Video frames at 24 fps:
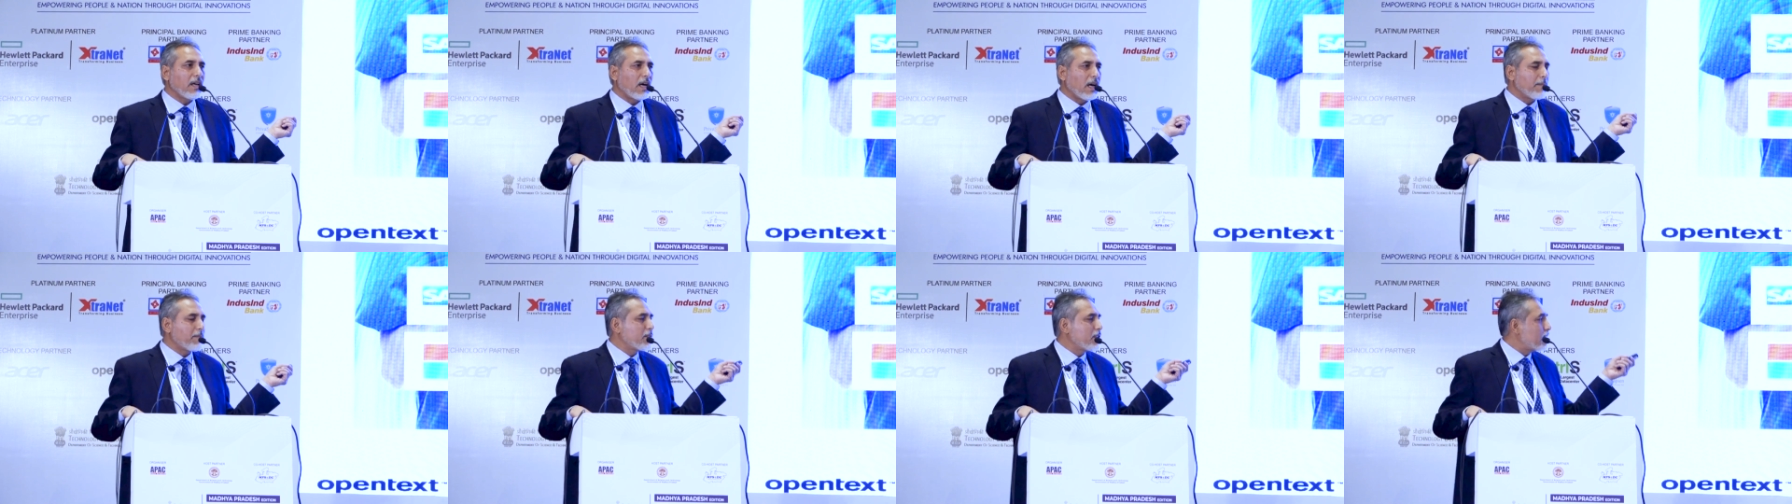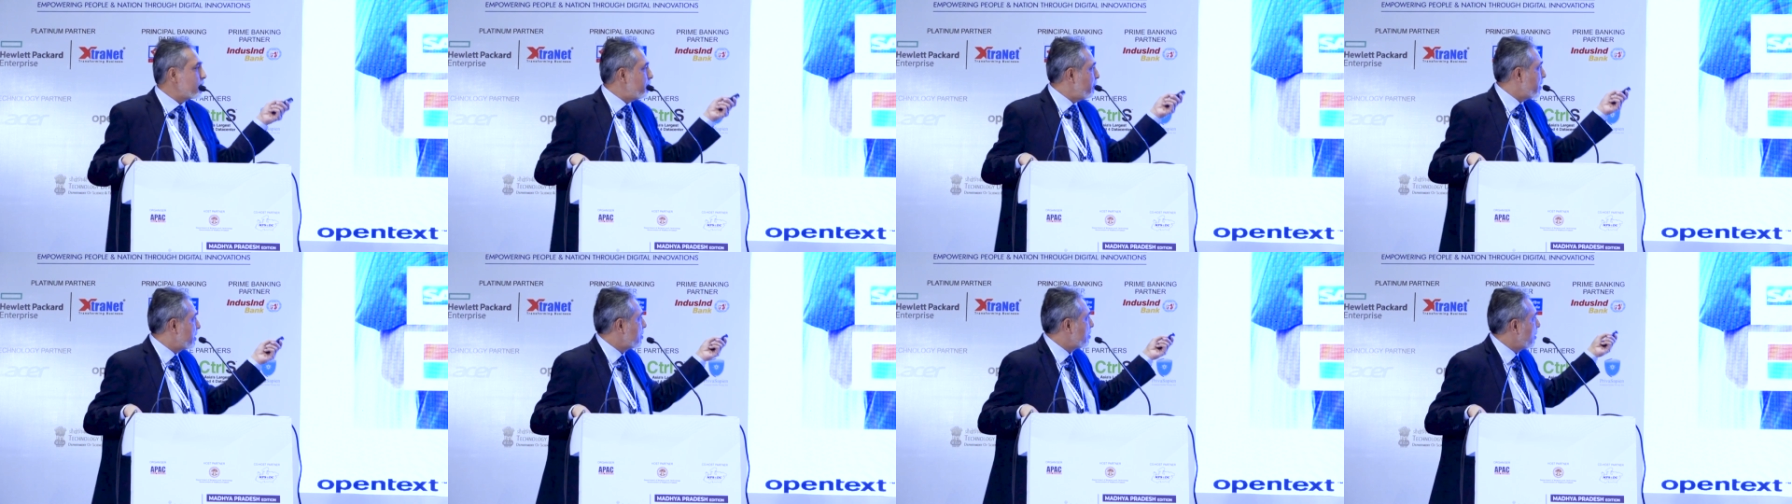I've
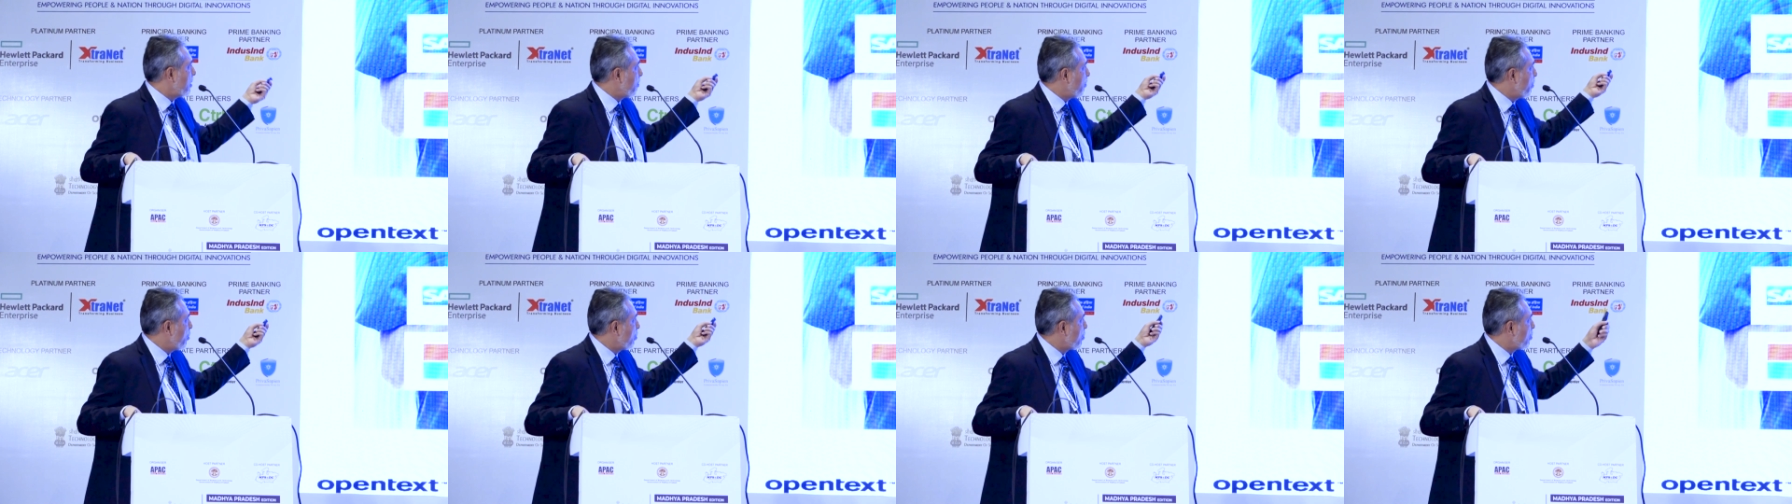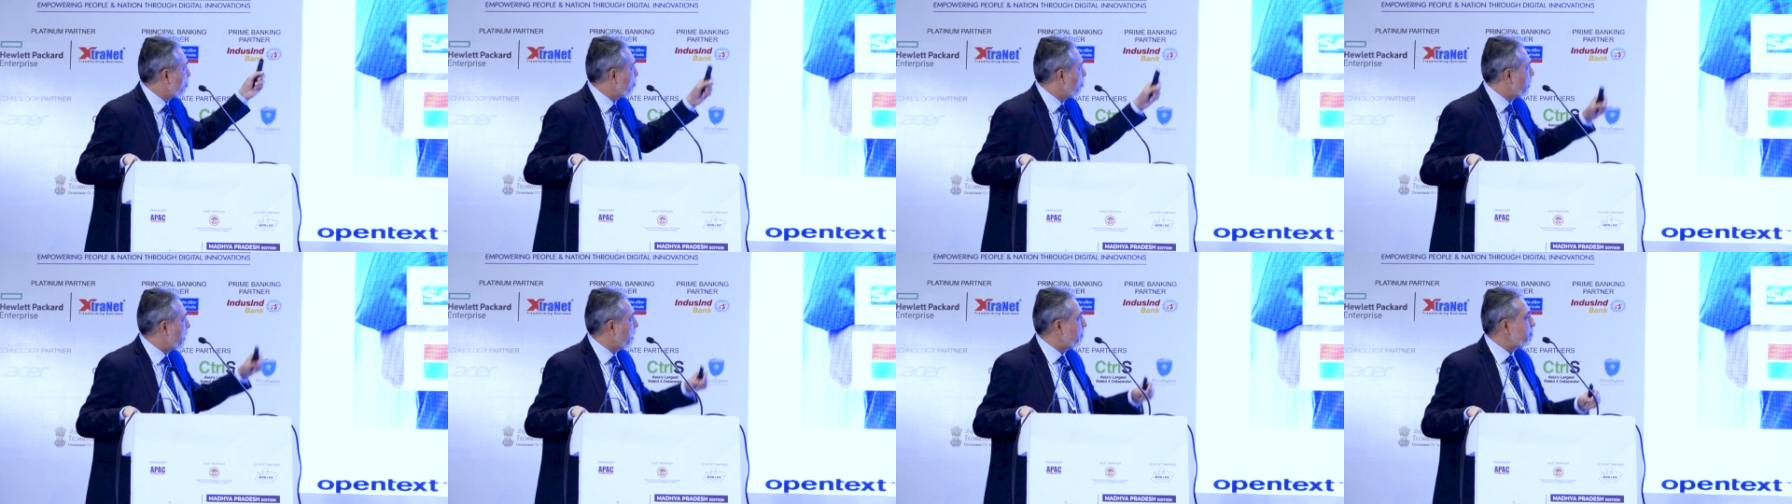just mentioned about
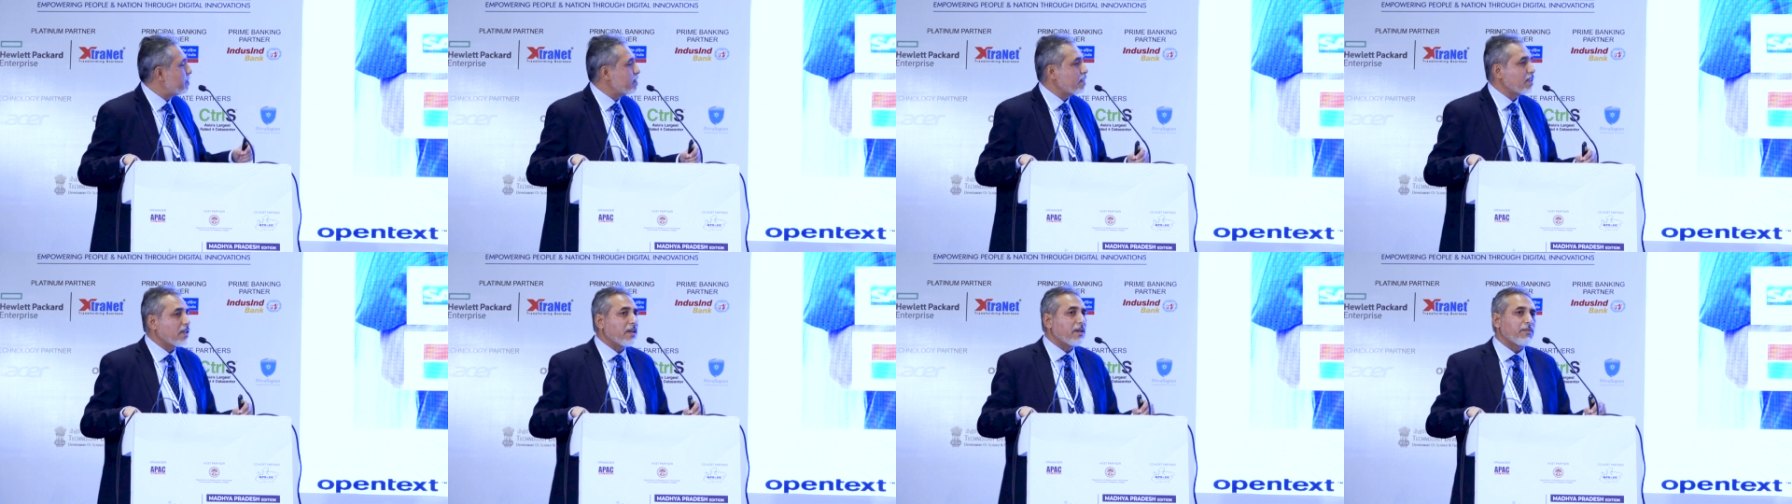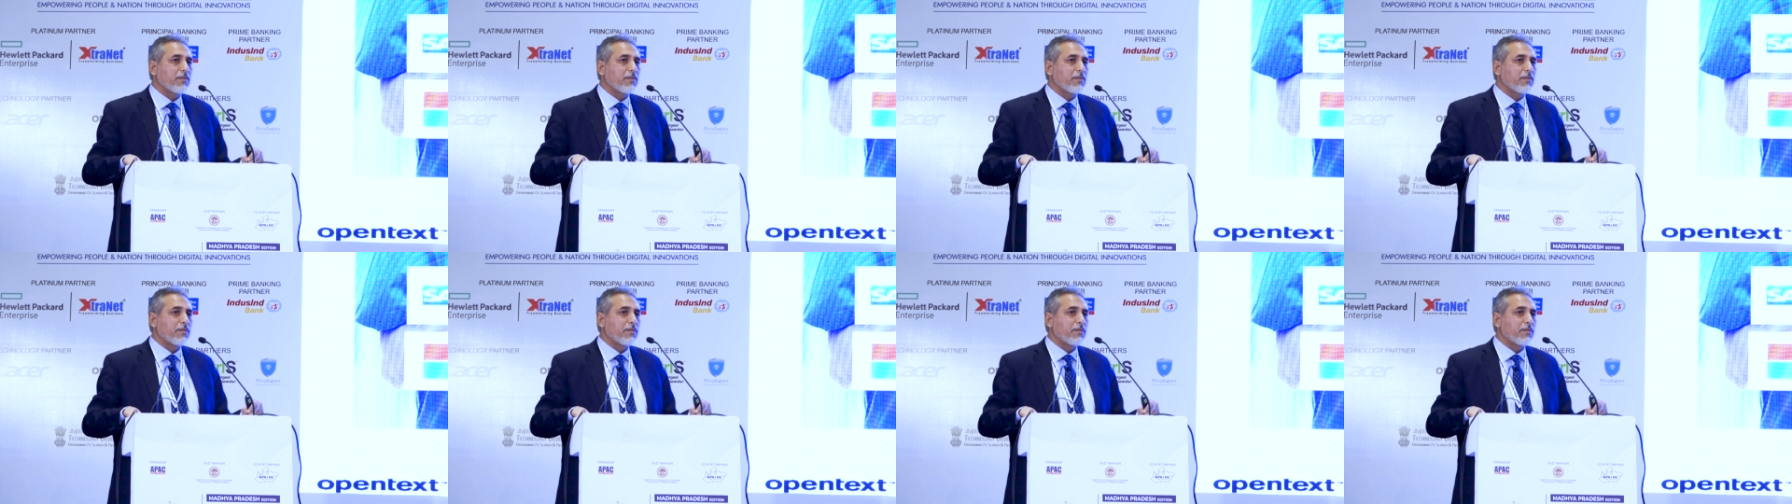two names here,